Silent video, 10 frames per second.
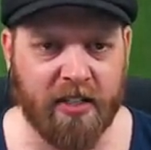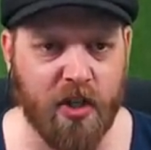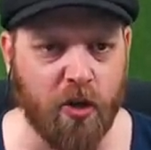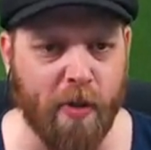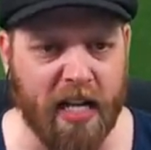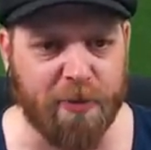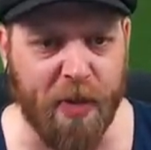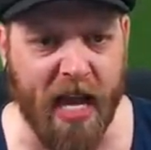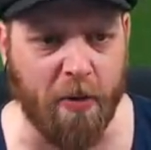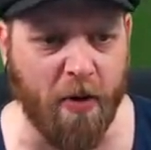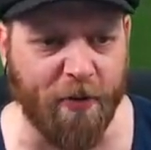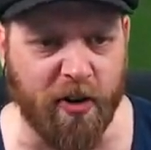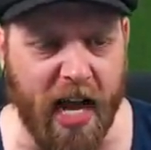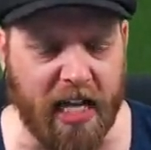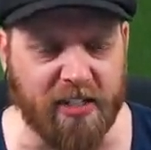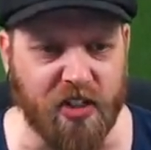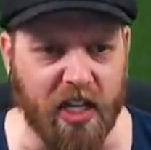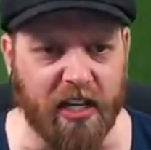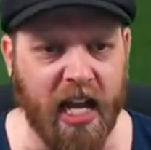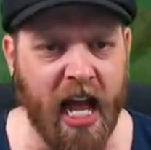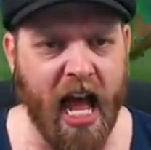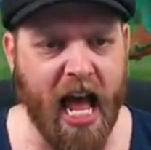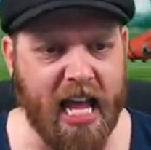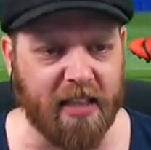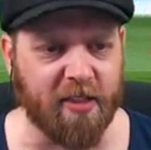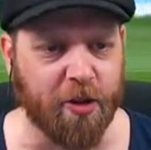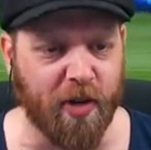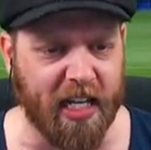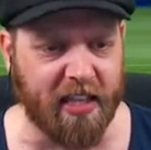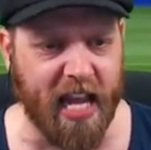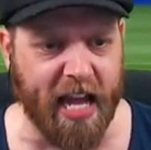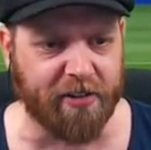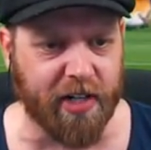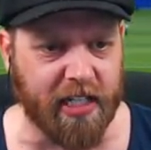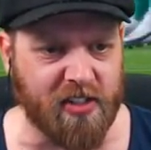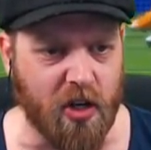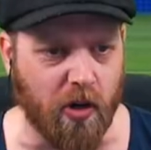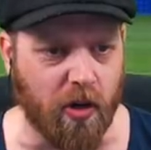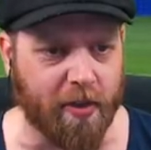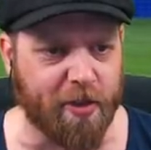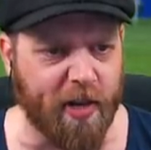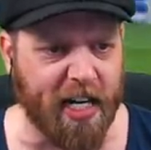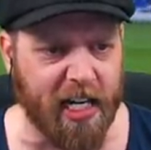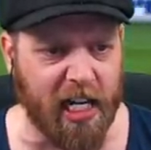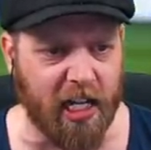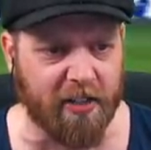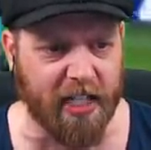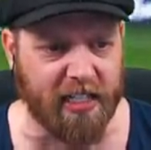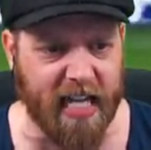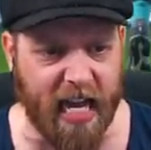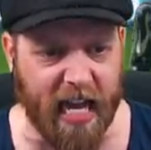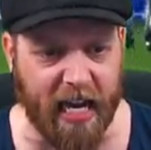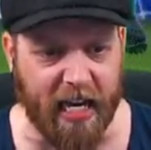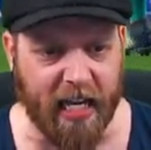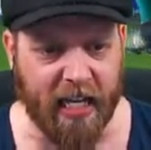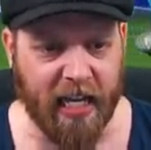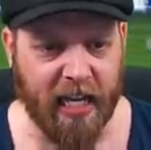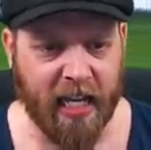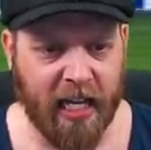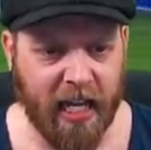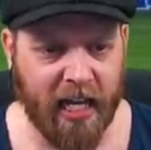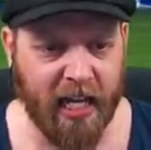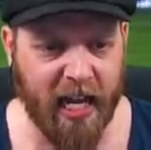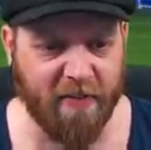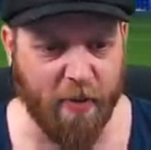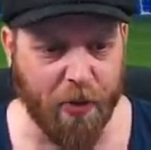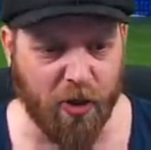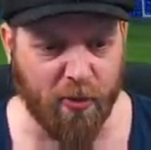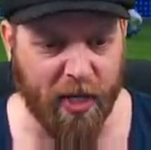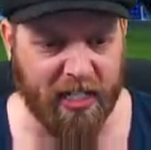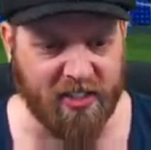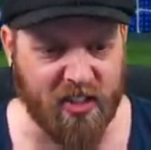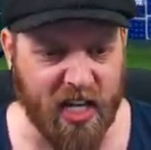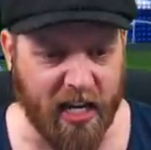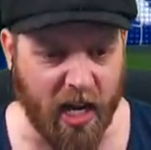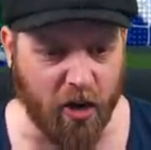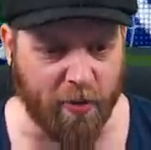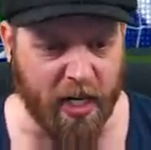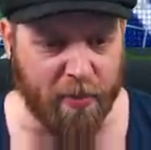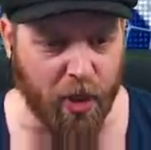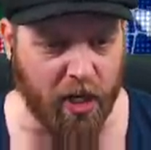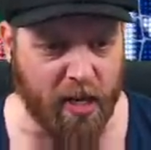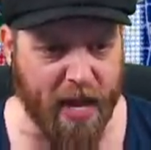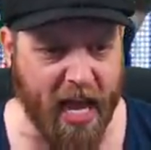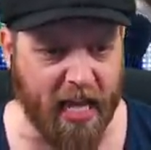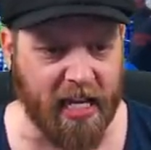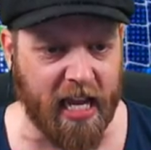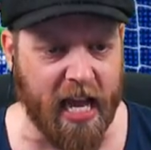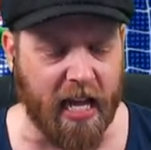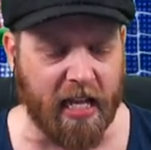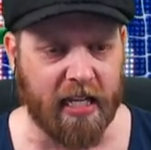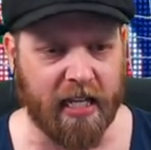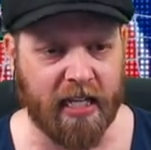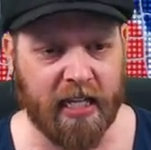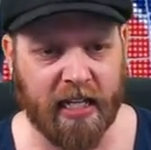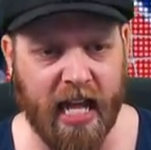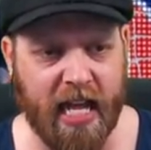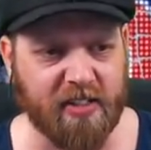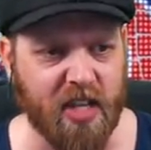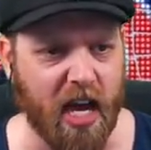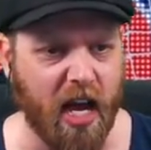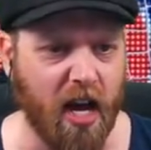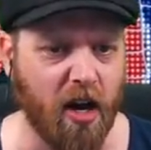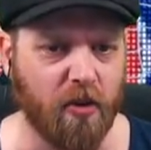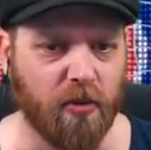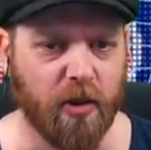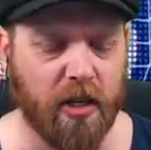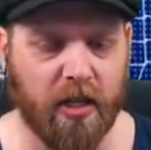Too much power for Alisson. 8-3 the aggregate score, 3-0 on the day. And Liverpool being sent home in a body bag here. Let's go.